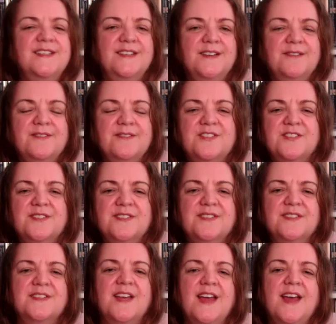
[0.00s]
And it
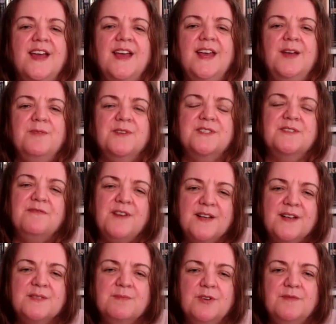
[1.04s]
was a
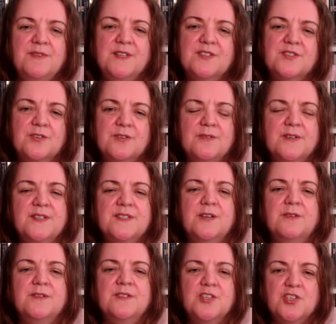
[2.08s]
fast moving story.
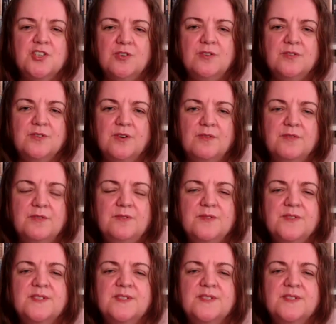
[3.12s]
So it's a short novel.